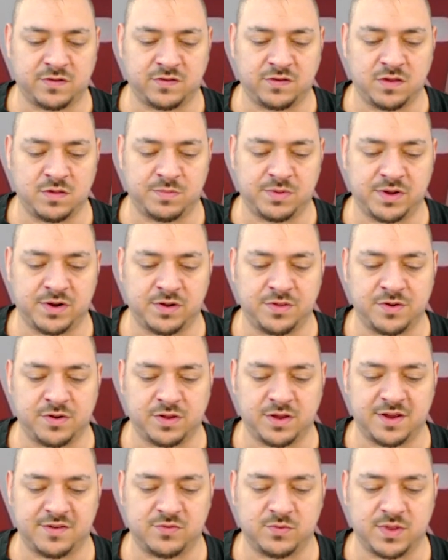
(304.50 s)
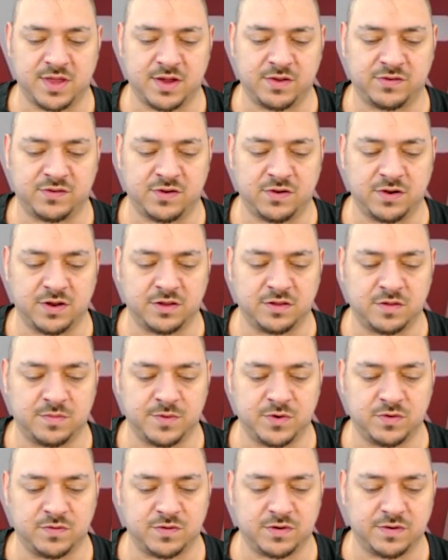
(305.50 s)
to the player on their left without turning them
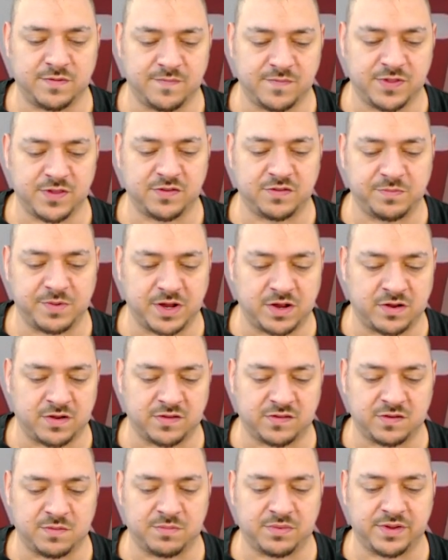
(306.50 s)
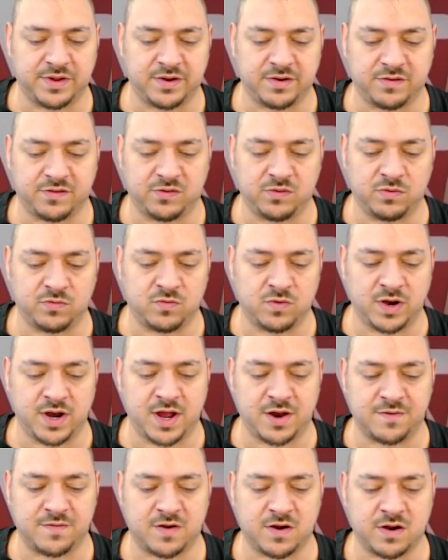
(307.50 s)
over. This may cause some players who have run
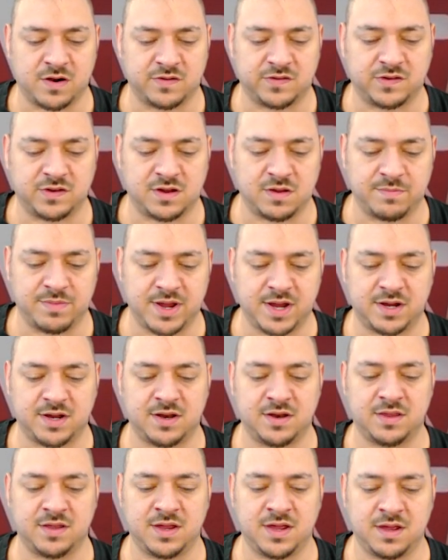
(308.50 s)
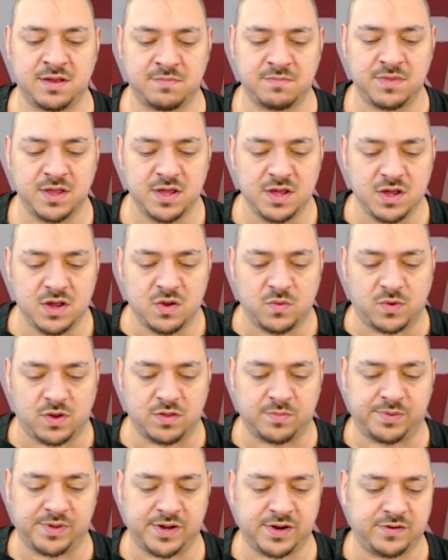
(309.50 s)
out of cards to come back into the game, while
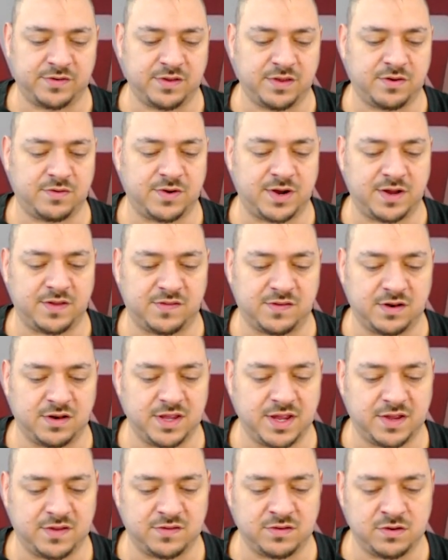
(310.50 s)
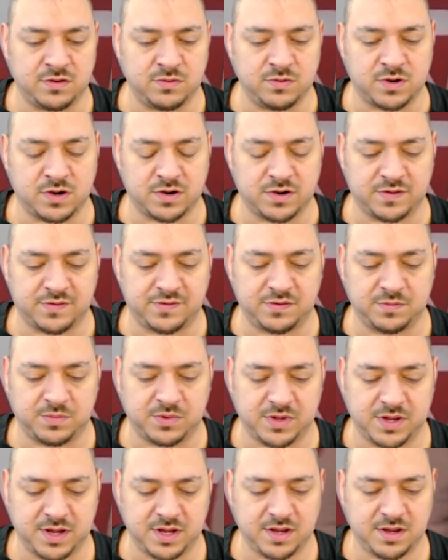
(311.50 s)
the player to their right suddenly has no cards to play.